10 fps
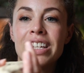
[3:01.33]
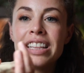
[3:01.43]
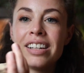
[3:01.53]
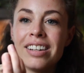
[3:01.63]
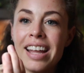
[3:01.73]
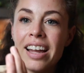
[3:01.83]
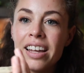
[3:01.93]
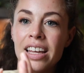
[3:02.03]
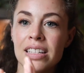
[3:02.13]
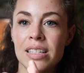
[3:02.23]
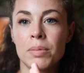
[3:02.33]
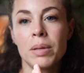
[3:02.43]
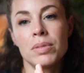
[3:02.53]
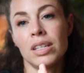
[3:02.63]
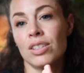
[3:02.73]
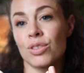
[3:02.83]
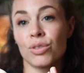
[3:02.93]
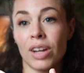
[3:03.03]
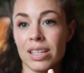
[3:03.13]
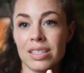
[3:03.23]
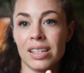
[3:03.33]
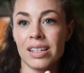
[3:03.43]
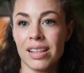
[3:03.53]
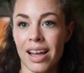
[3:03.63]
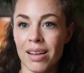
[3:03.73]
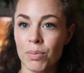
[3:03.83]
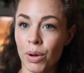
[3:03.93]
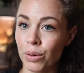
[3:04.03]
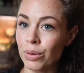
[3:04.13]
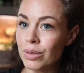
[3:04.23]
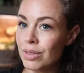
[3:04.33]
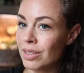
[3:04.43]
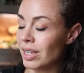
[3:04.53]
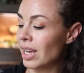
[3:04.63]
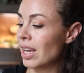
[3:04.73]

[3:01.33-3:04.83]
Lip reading: in their neck, and sometimes they just rest in that pose.